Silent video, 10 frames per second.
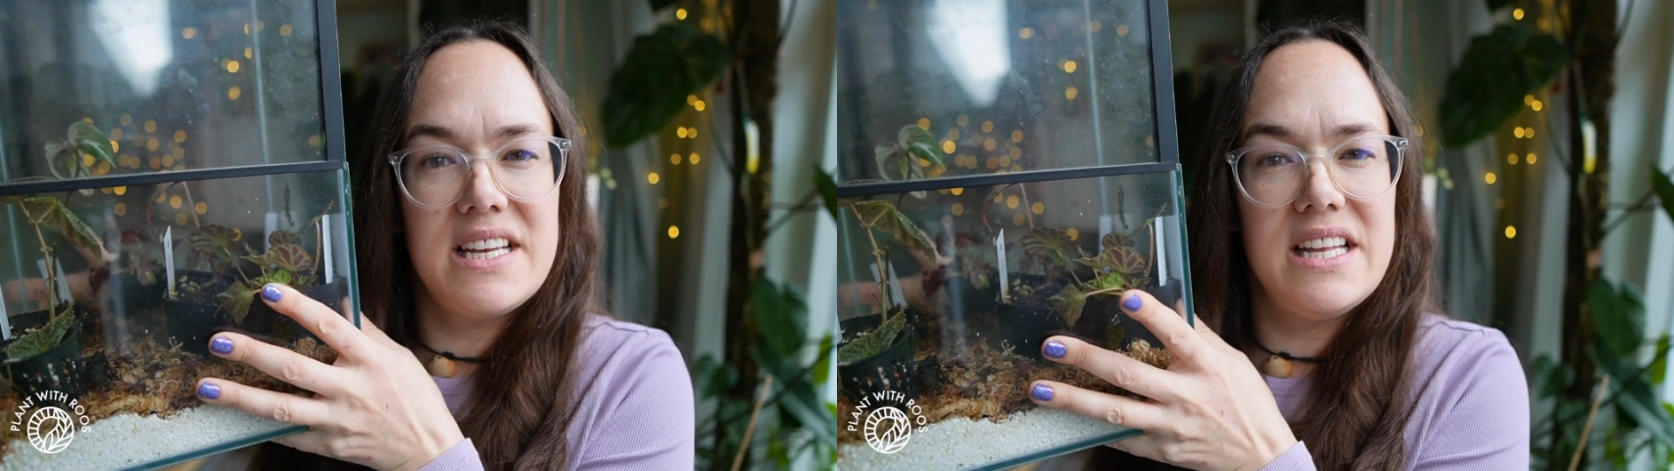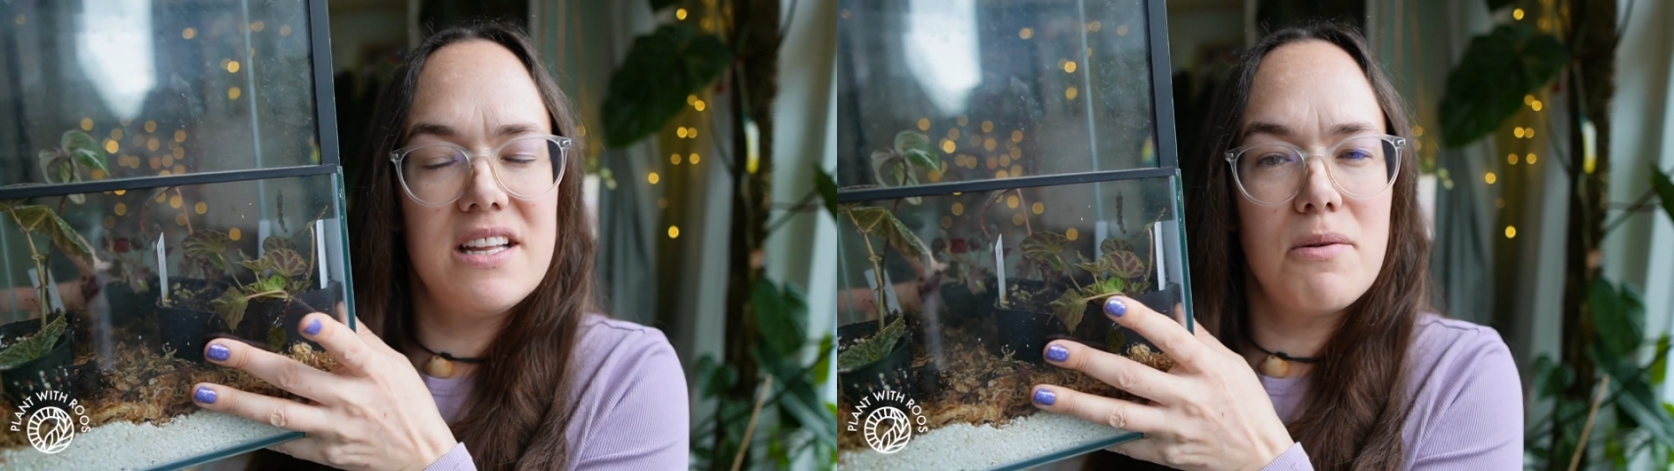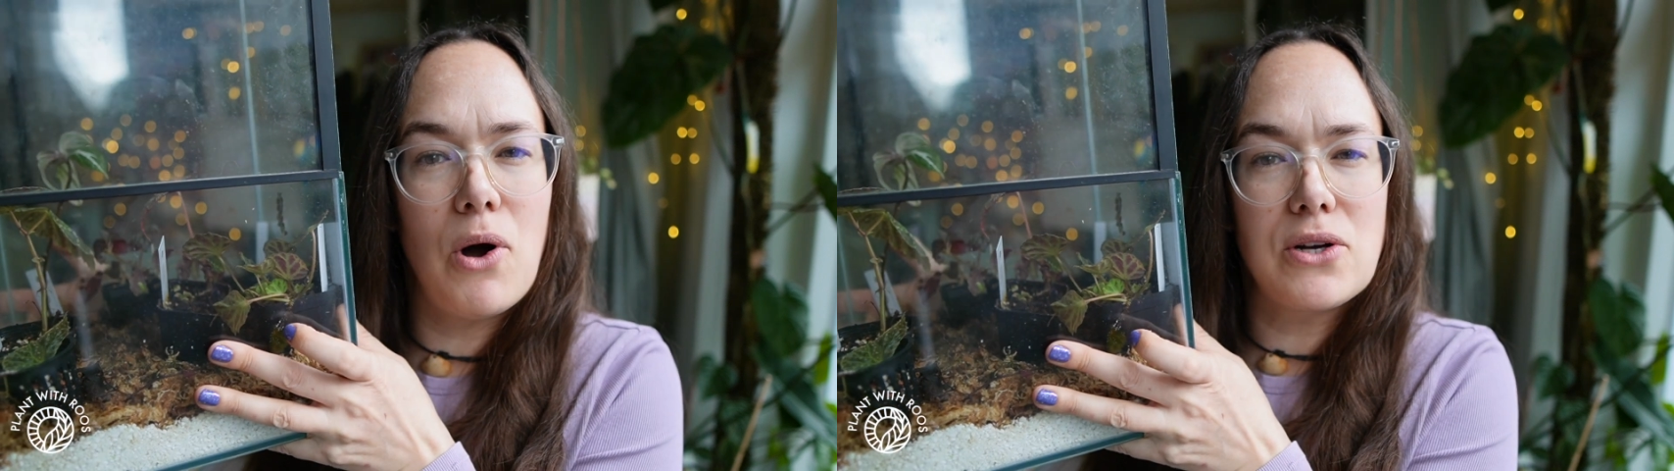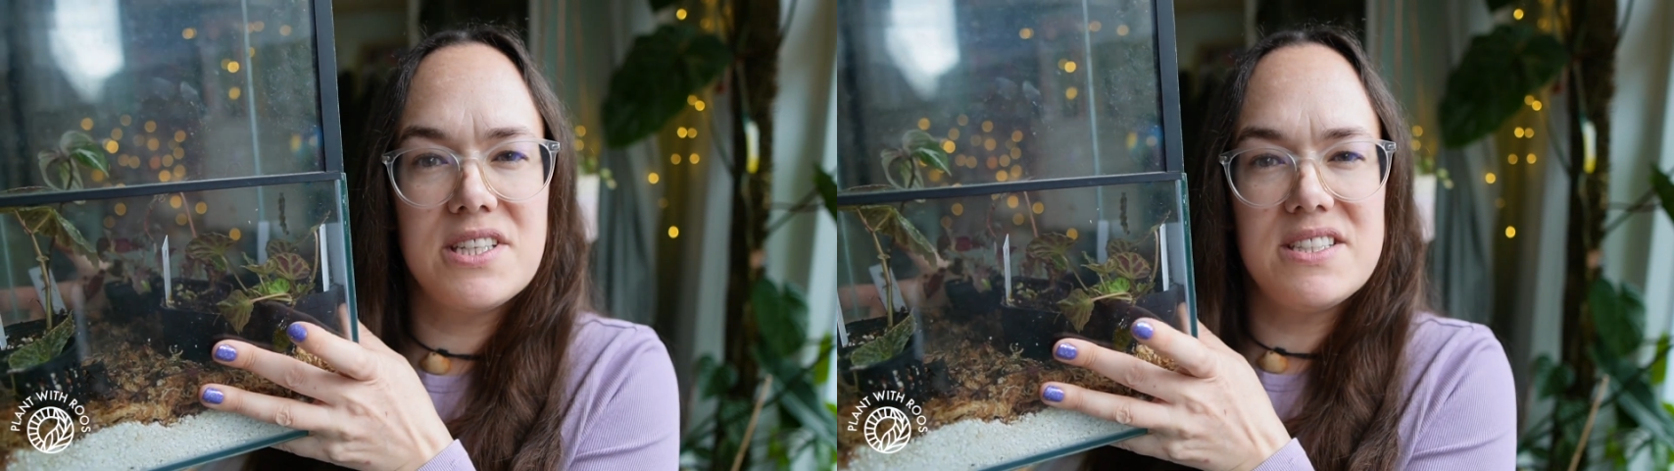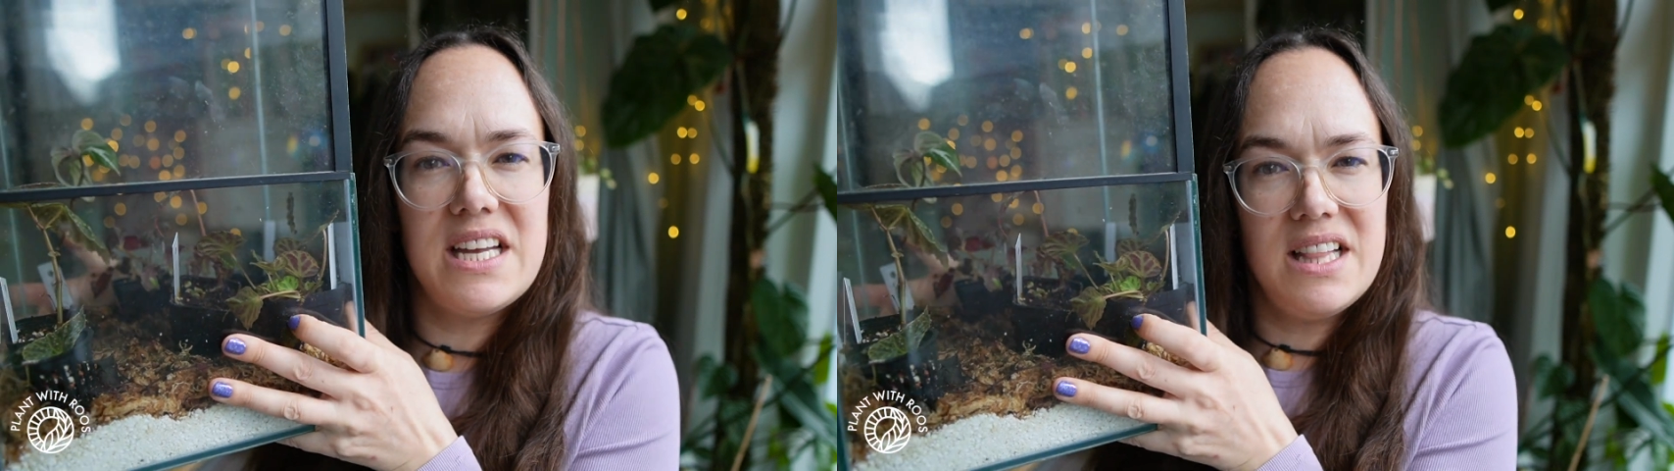in their
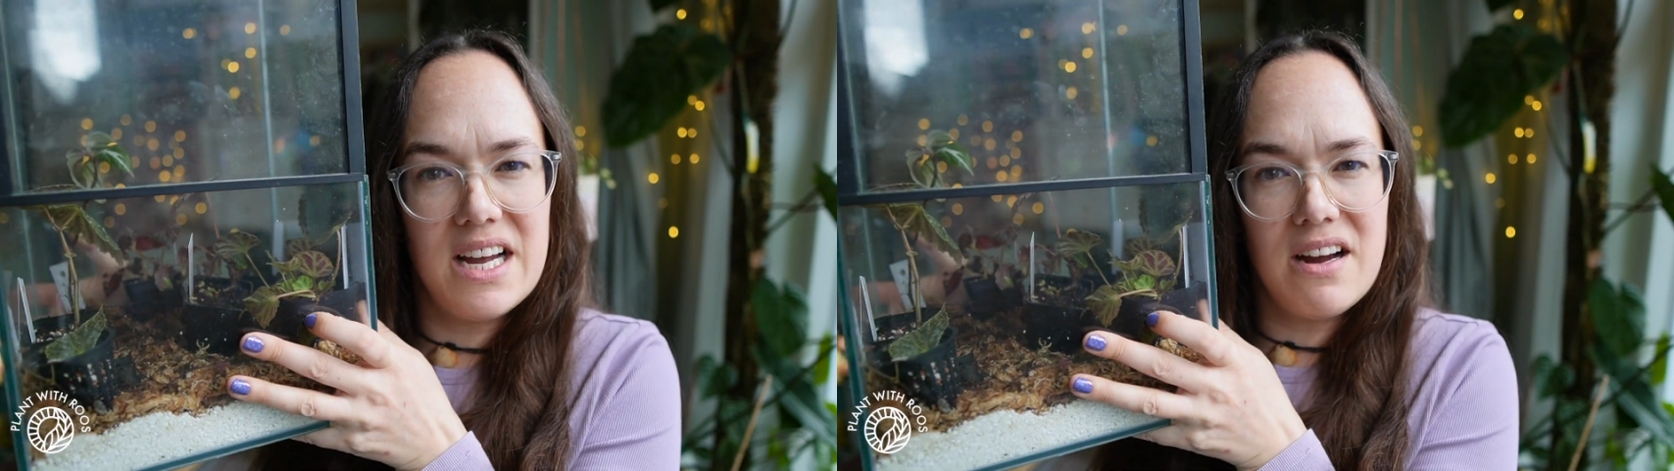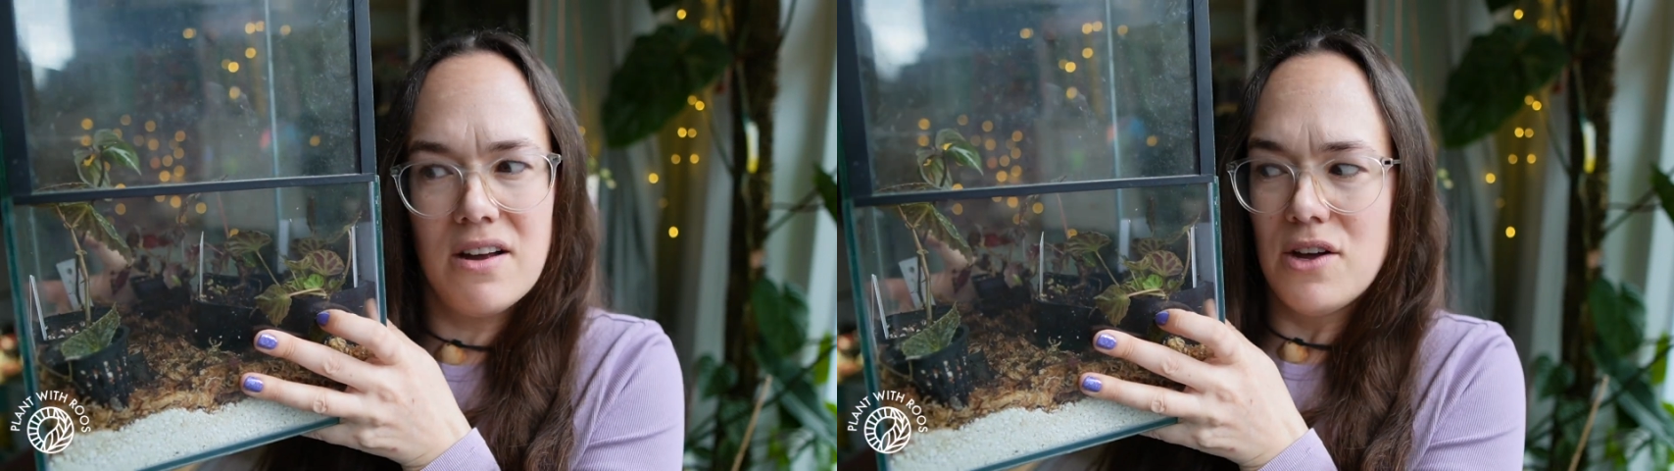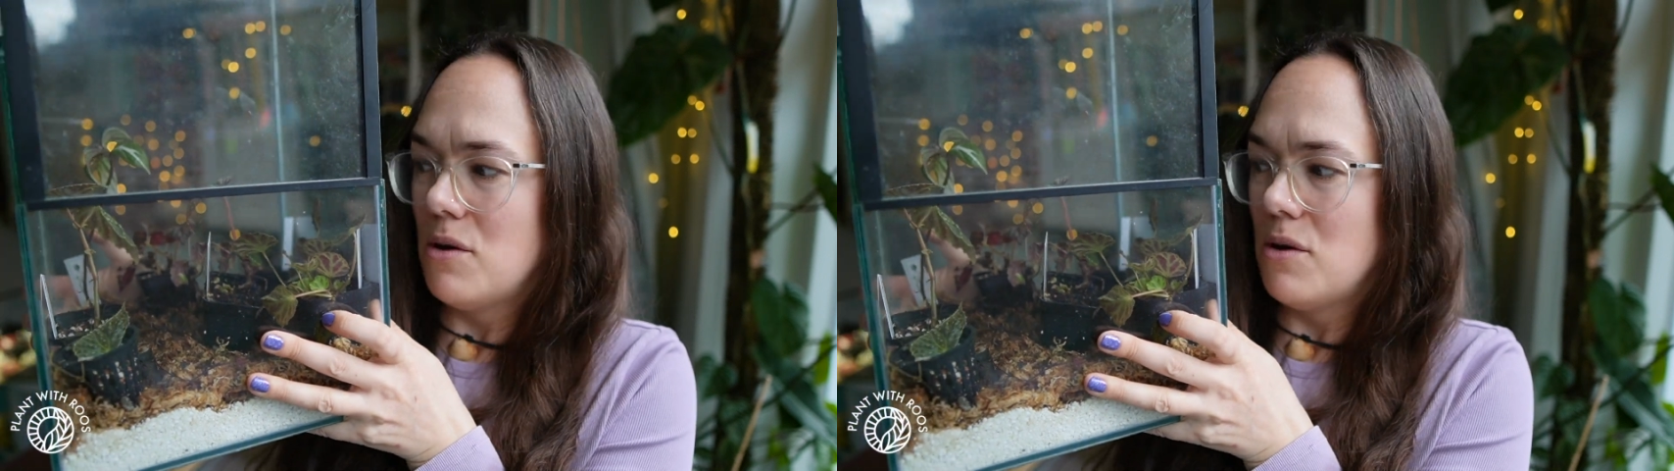boxes in there,